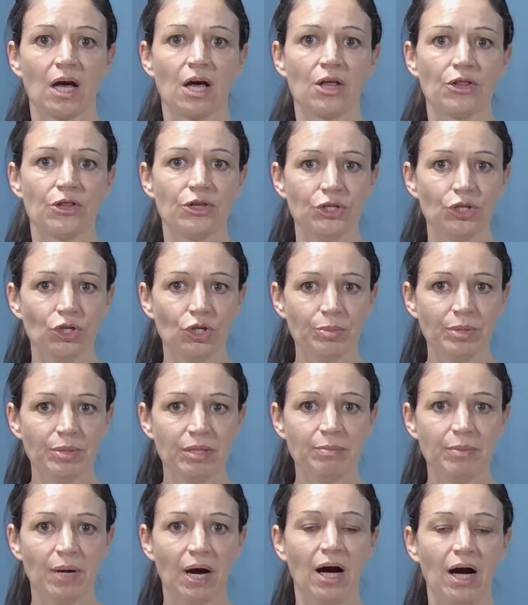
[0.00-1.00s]
The
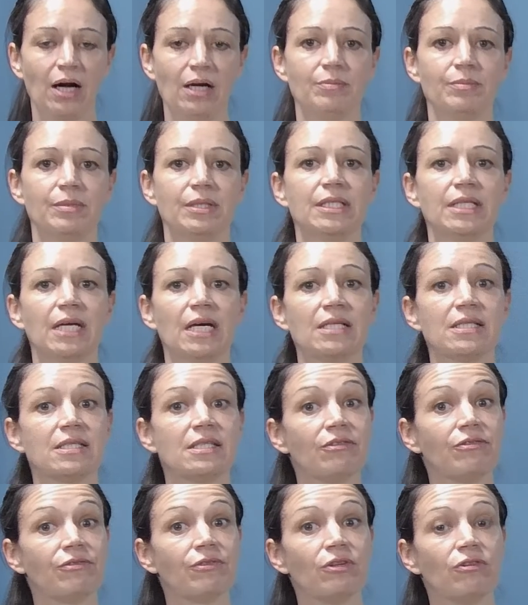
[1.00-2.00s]
European Parliament has
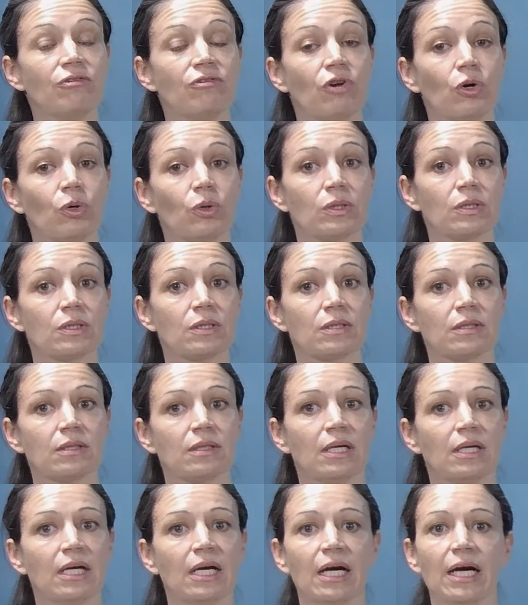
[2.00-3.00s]
different roles.
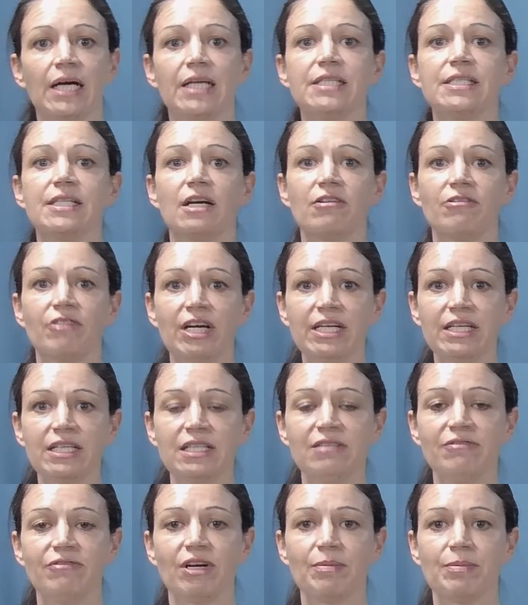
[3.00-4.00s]
It
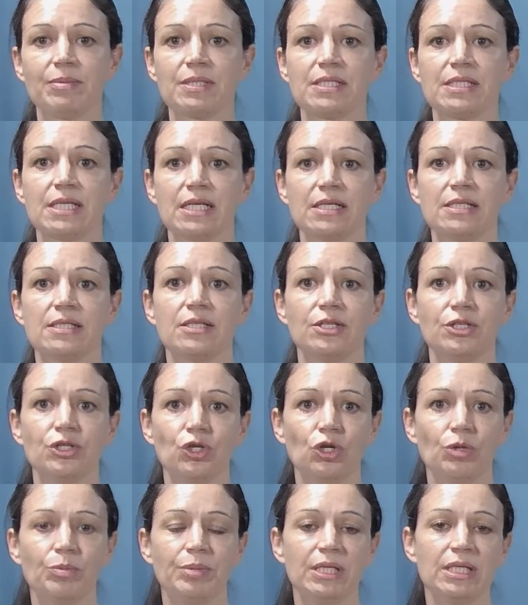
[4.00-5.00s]
directly represents the
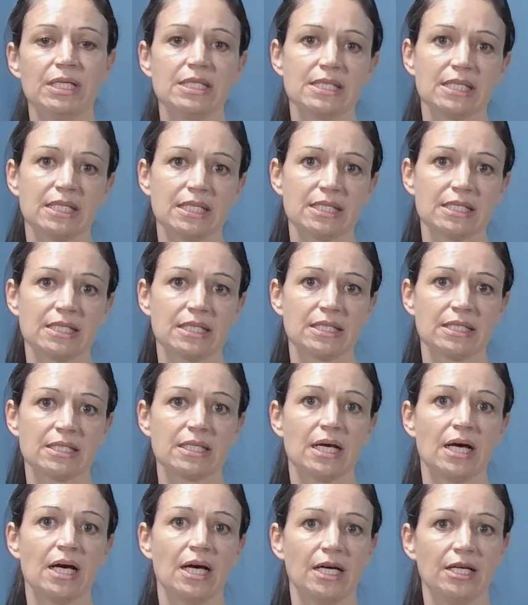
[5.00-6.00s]
European citizens
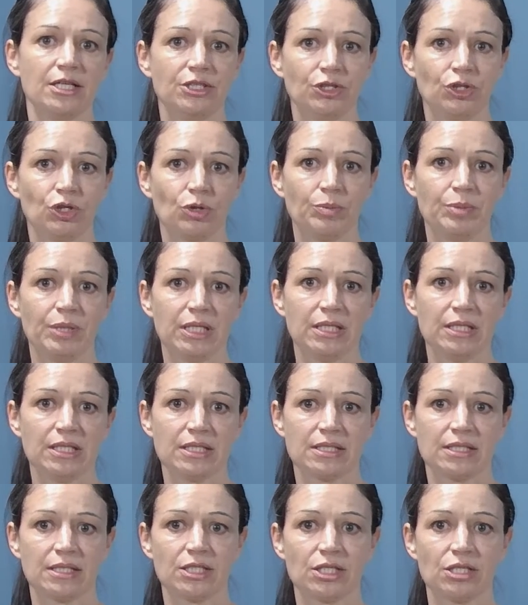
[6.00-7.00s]
in European
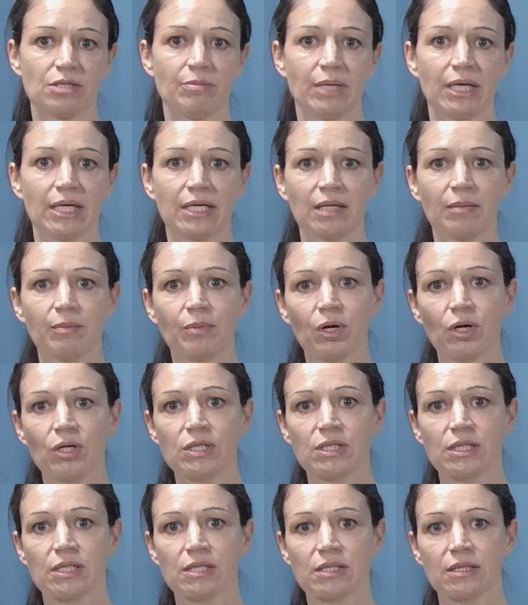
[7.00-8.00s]
decision-making
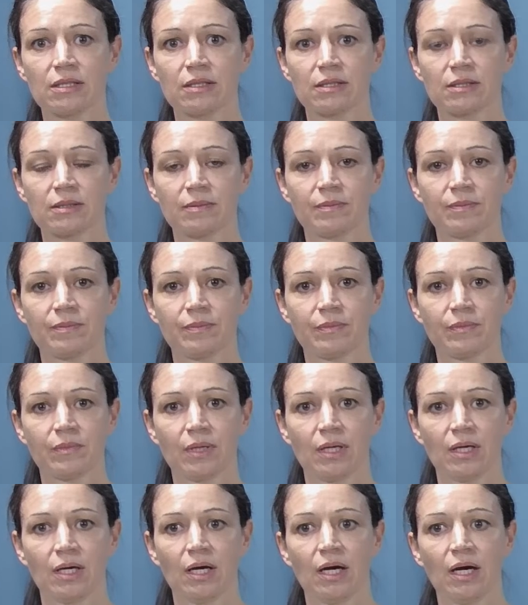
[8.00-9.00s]
processes.
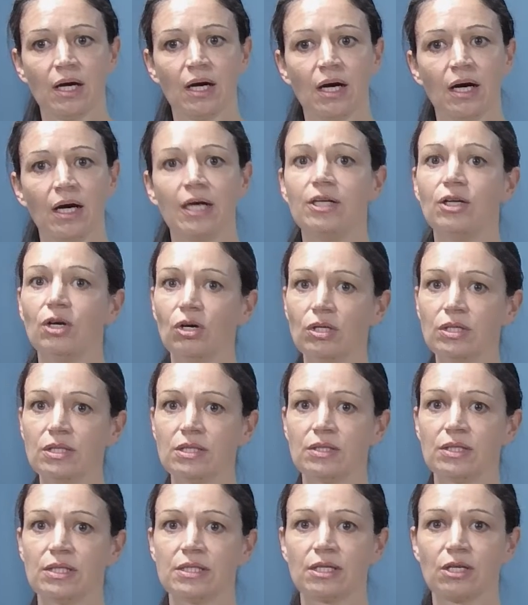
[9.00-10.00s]
It also
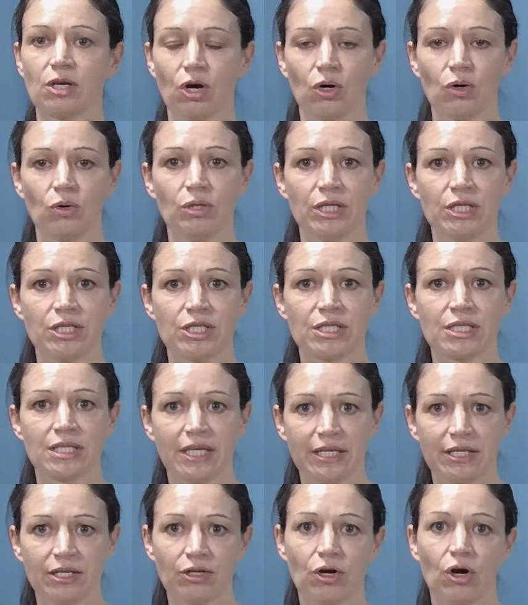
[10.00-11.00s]
is a
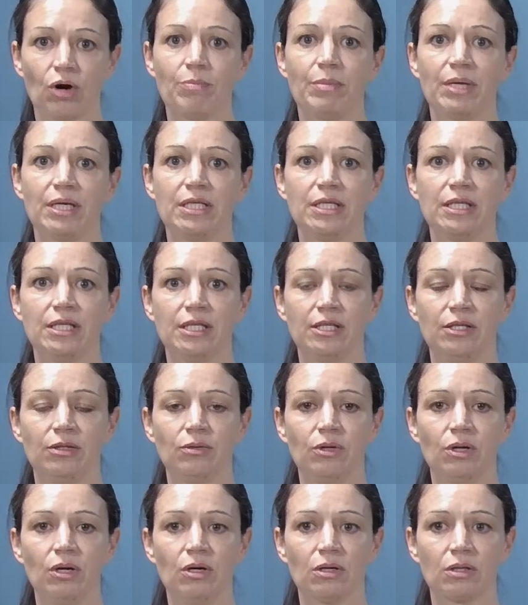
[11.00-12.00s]
co-legislator on many EU
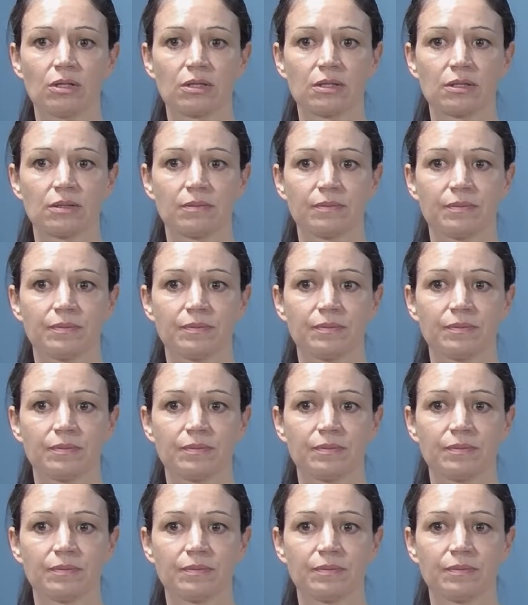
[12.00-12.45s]
laws.